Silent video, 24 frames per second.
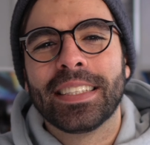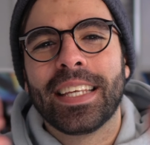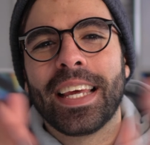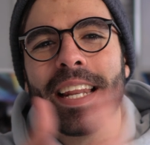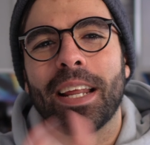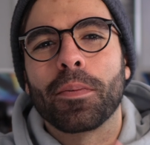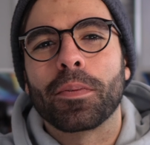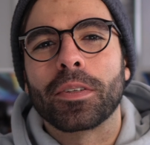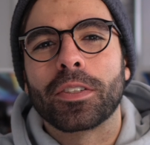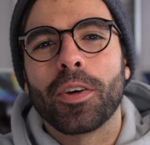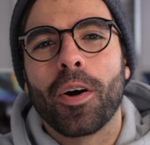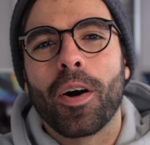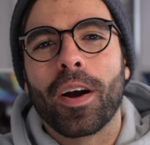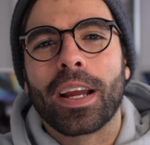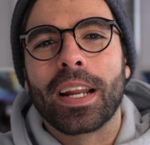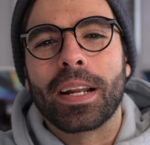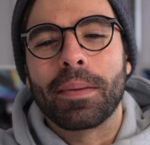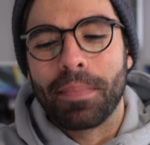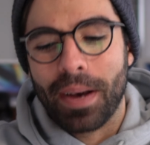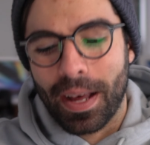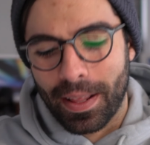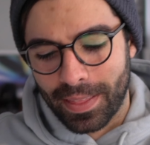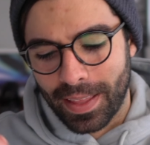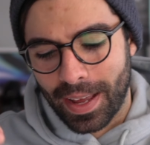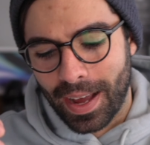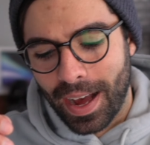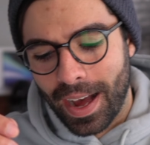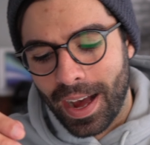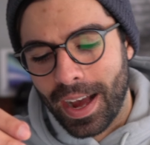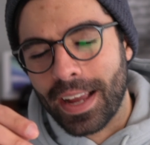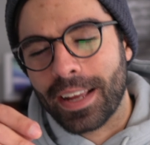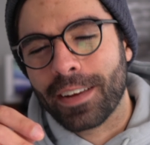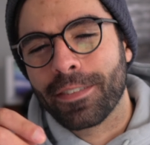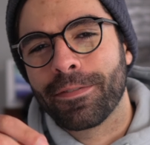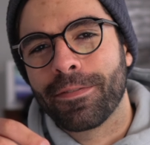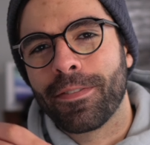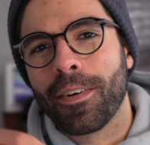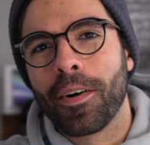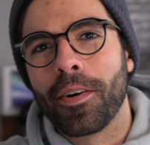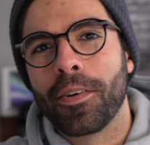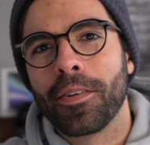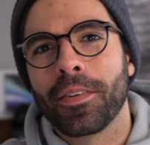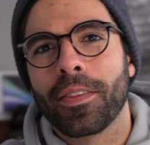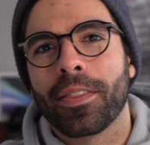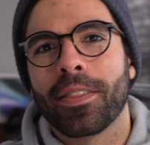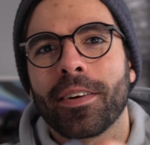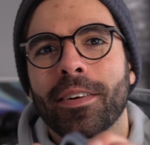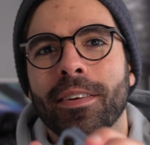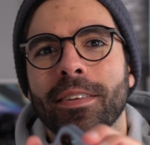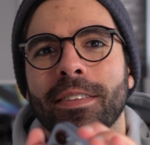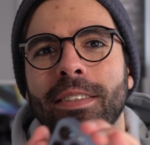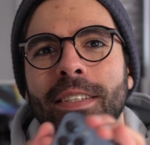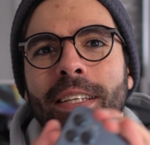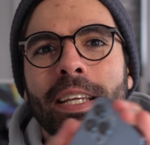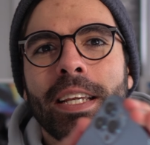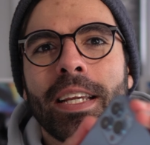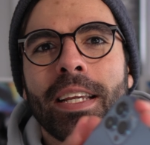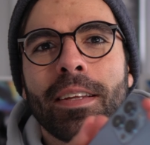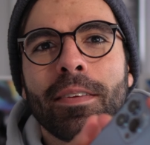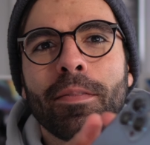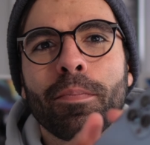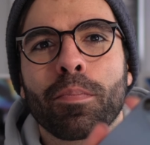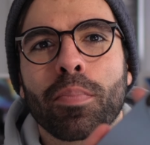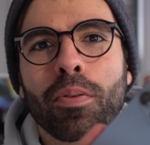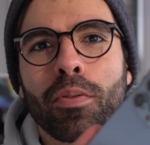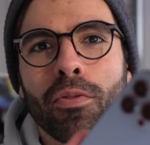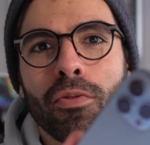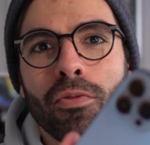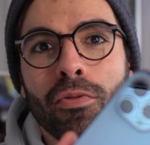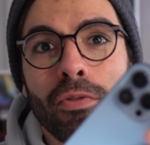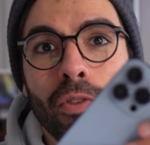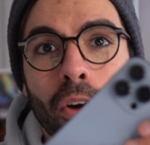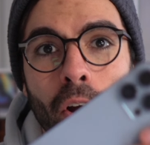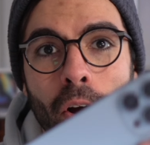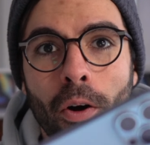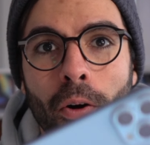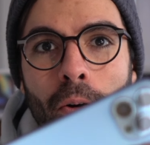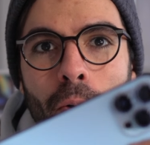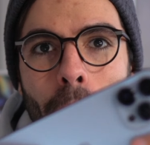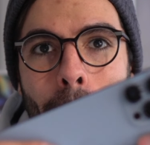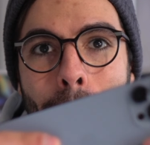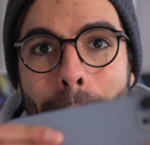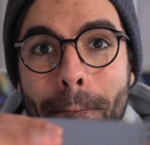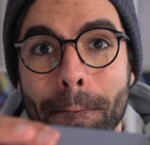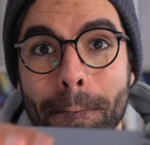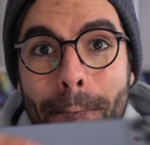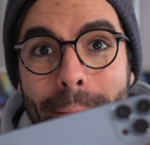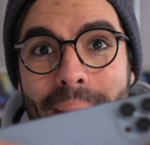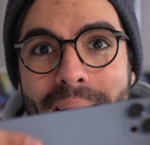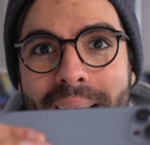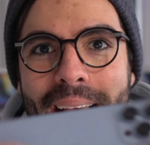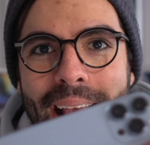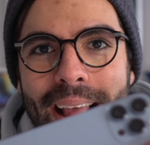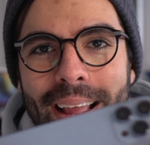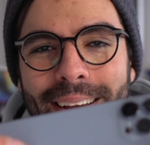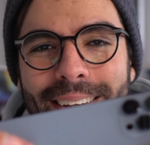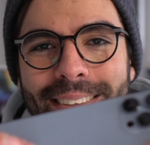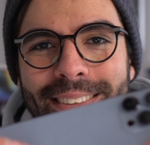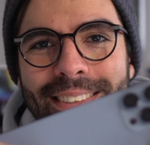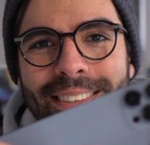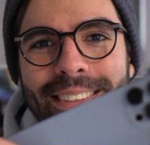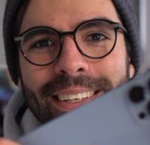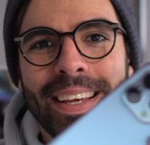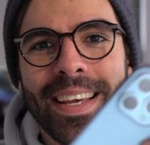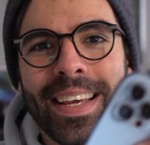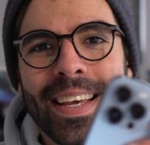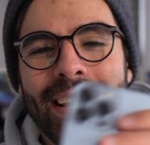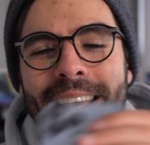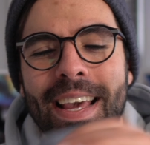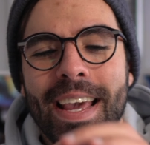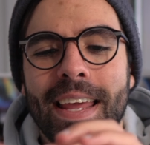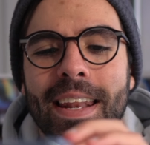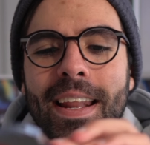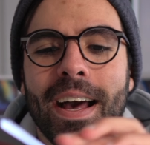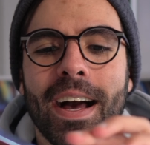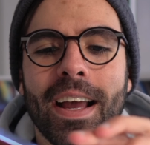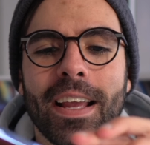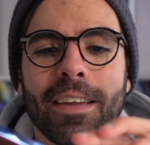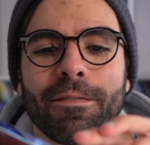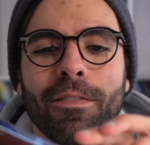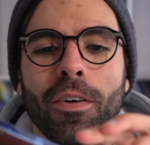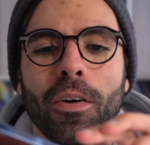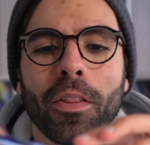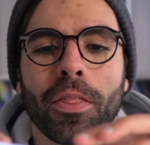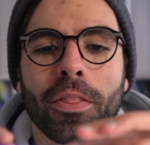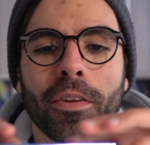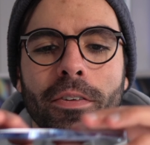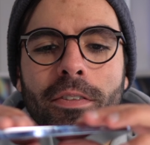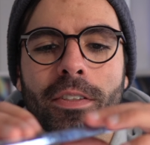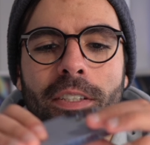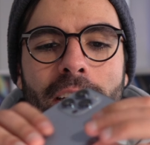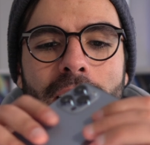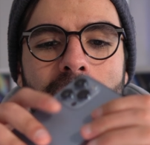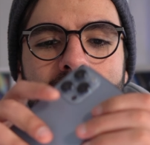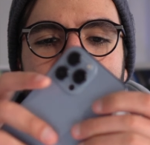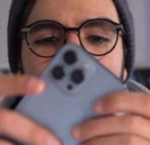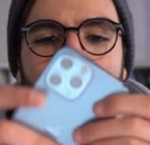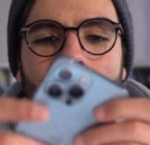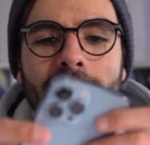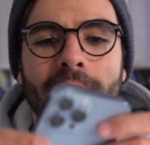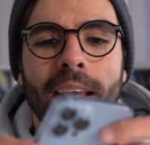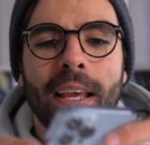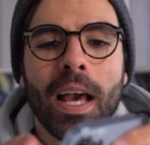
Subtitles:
Today we're talking about the iPhone 13 Pro Max and the iPhone 13.